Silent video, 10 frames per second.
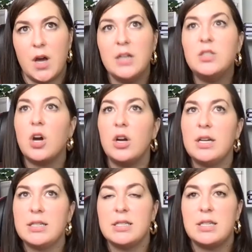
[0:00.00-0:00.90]
don't
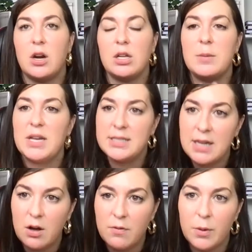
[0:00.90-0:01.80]
necessarily
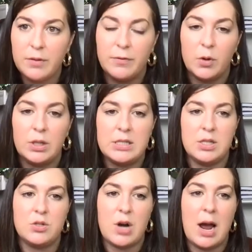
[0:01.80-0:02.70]
myself want to fall into
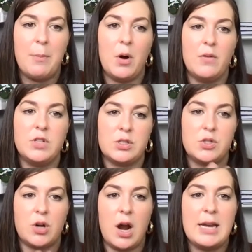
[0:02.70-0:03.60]
the trap of just
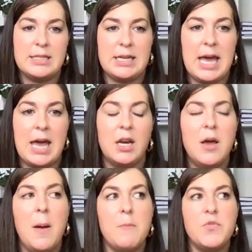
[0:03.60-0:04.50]
trying to get
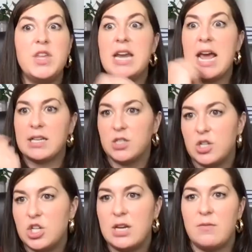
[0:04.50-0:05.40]
the next
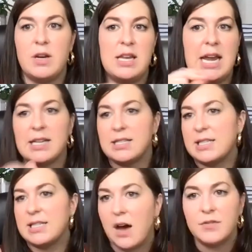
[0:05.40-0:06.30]
achievement and the next
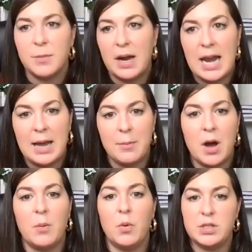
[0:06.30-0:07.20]
thing after my name.
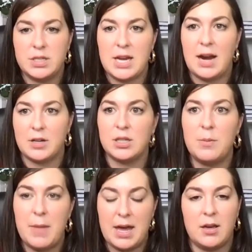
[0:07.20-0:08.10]
I want to
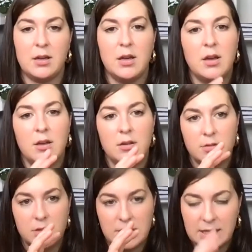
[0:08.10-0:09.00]
actually
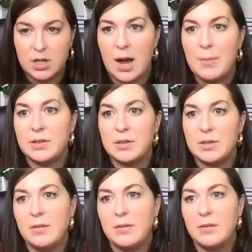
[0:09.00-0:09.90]
take time
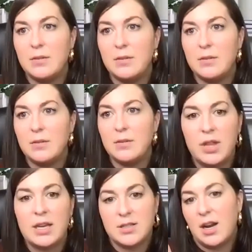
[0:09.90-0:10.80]
and make valuable
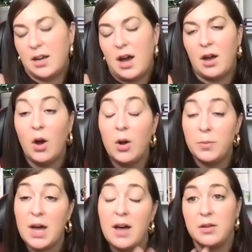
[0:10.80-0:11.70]
things. And I
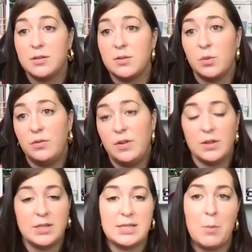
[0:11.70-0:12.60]
hope that others would
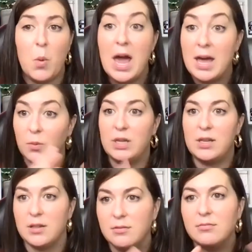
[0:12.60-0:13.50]
feel the same way, and we
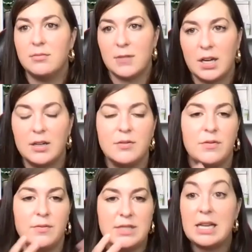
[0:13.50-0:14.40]
can kind
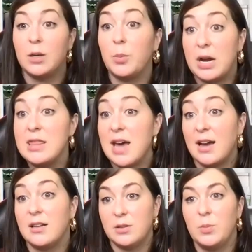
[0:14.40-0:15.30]
of celebrate
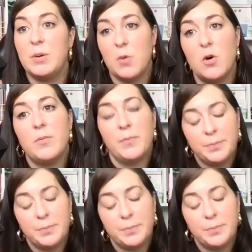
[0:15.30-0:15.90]
that a little bit more.